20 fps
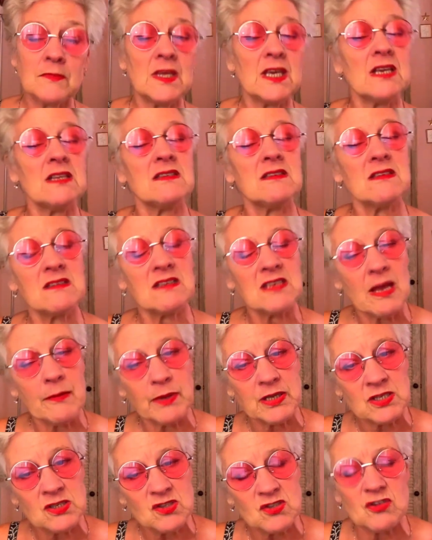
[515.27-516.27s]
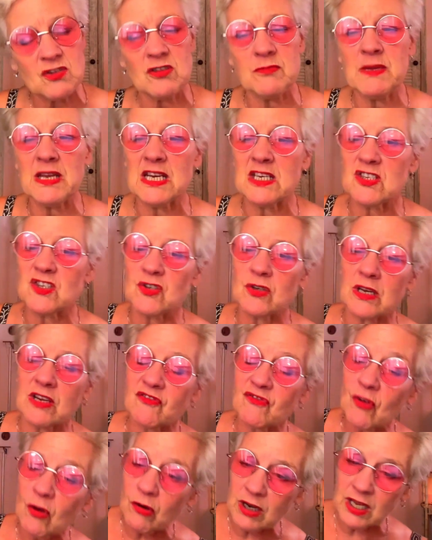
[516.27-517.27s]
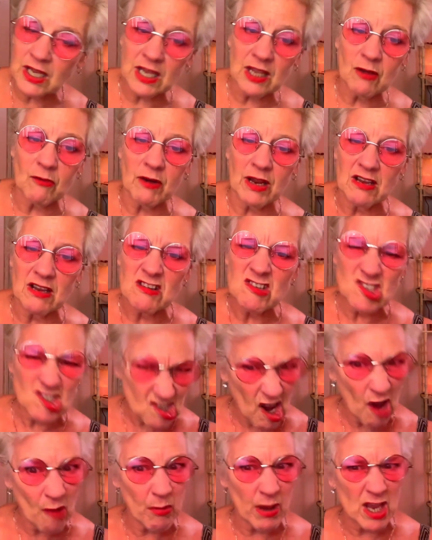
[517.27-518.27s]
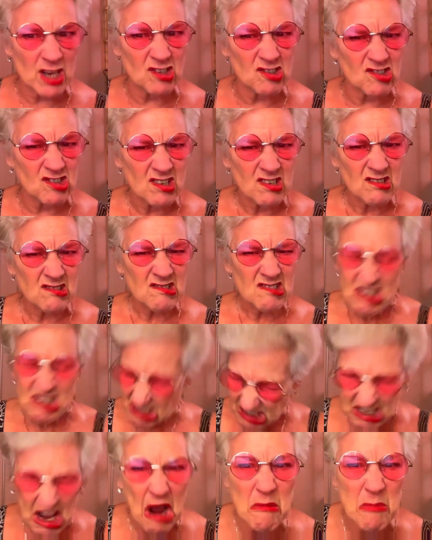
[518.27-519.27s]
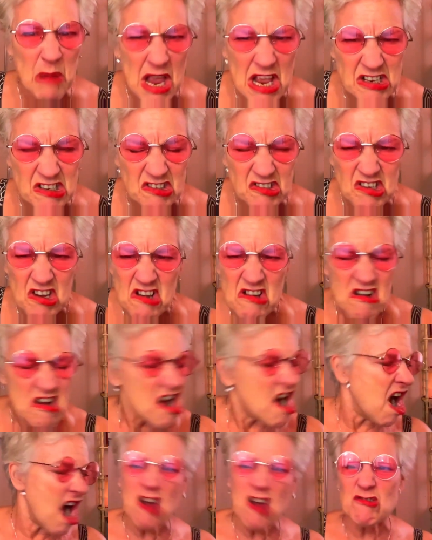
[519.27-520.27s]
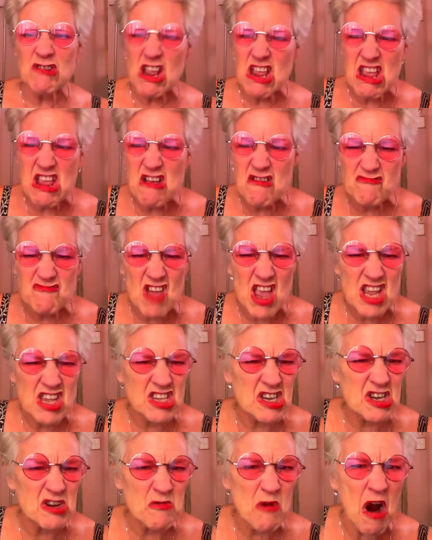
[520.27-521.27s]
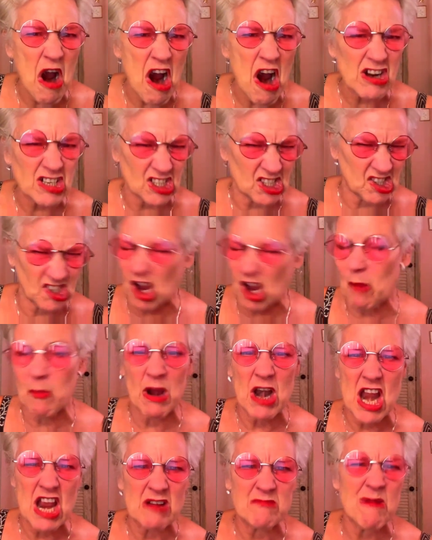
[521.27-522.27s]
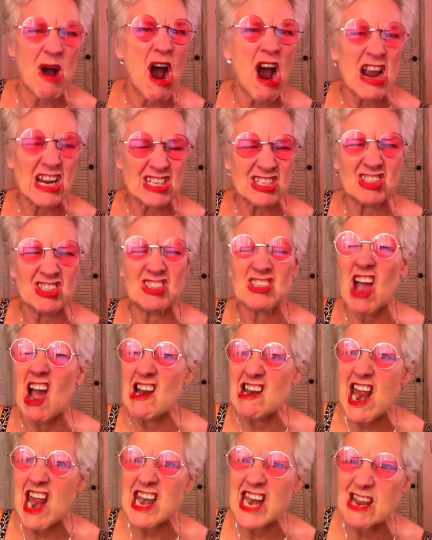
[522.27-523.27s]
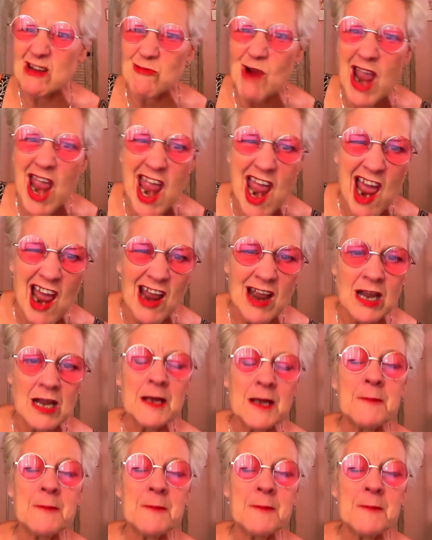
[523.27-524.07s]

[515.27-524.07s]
"It's a summons to the ministry for a hearing." "Summons! Summons! Who do you think you are, summoning my son anywhere?"